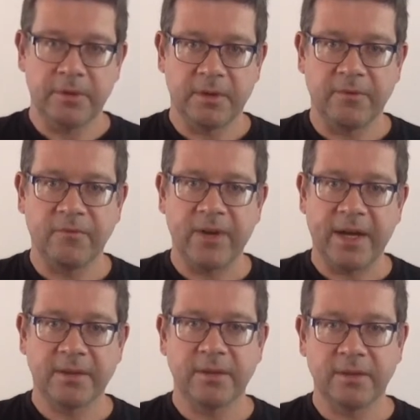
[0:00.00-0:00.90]
the
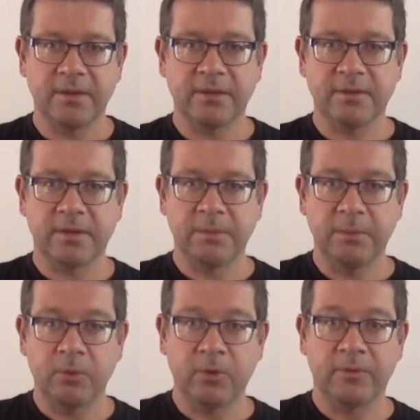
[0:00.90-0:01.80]
fact that this can be
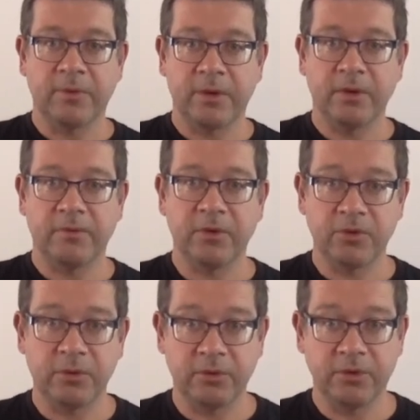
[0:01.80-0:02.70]
bought for
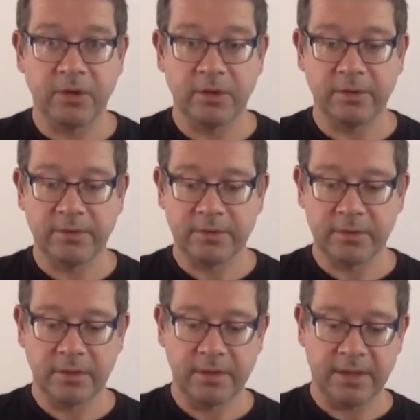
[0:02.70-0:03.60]
$200
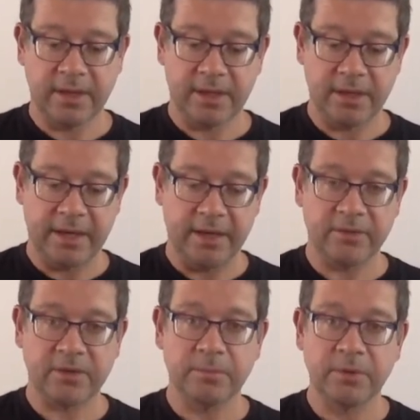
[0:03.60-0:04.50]
and
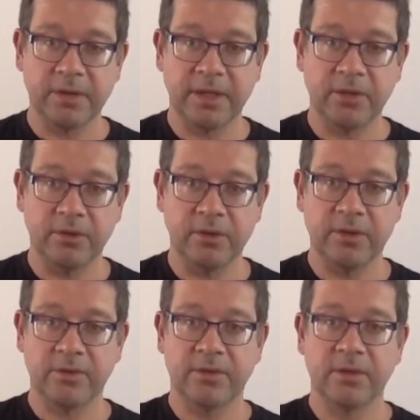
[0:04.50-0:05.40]
it's a complete
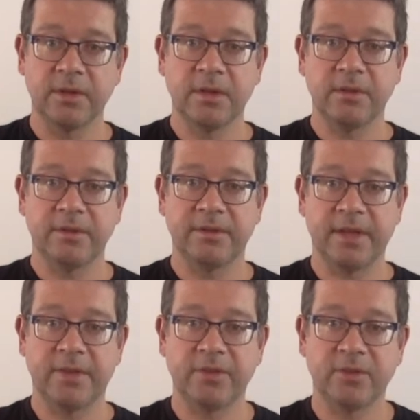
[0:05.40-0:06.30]
unit, there's
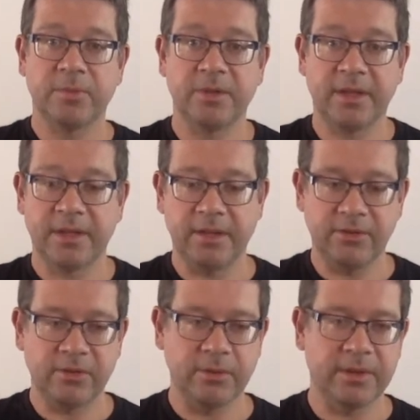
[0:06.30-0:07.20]
nothing to plug
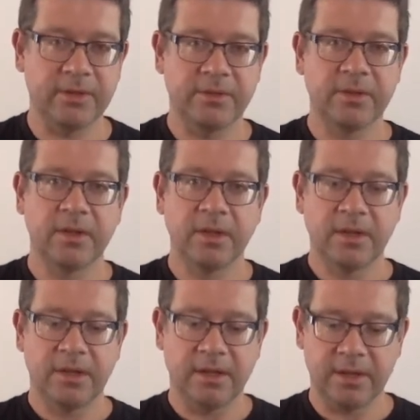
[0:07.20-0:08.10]
into it,
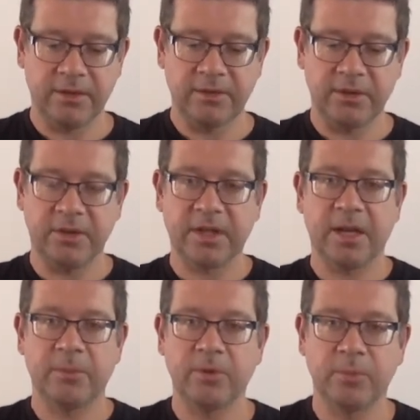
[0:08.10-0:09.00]
there's only a
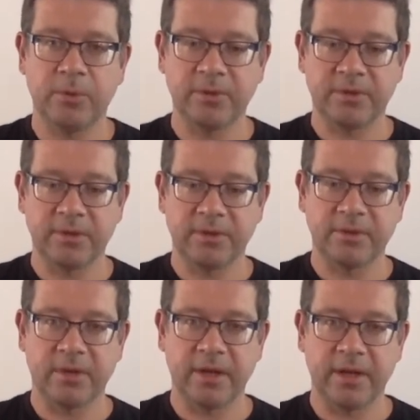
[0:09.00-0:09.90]
couple of ports on the
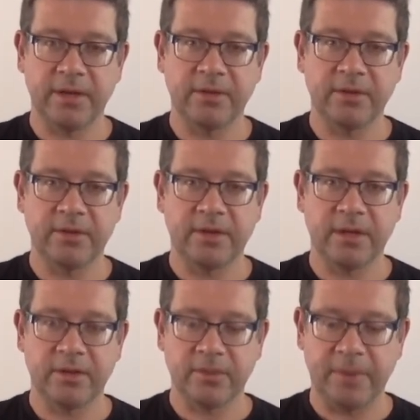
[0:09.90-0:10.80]
side
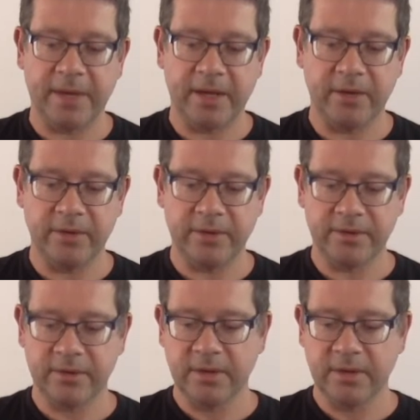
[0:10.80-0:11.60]
to power it,